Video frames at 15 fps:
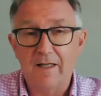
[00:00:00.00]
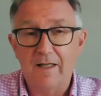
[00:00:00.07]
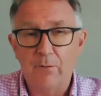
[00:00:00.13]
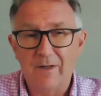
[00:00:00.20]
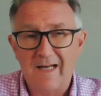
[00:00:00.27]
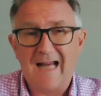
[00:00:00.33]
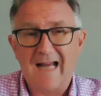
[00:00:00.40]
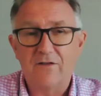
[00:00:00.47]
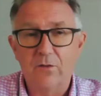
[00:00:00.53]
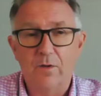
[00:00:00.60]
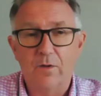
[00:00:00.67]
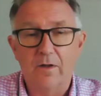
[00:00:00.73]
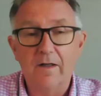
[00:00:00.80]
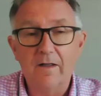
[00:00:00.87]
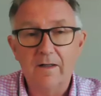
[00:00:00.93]
think, well, it has to
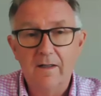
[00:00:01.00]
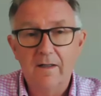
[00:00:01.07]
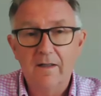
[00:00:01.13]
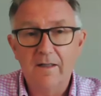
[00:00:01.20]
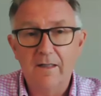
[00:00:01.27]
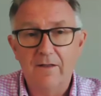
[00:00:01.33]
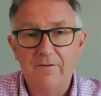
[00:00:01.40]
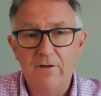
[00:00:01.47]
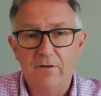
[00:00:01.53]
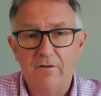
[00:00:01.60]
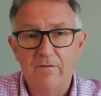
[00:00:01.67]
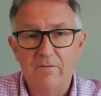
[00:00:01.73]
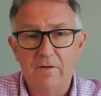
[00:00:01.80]
work. If you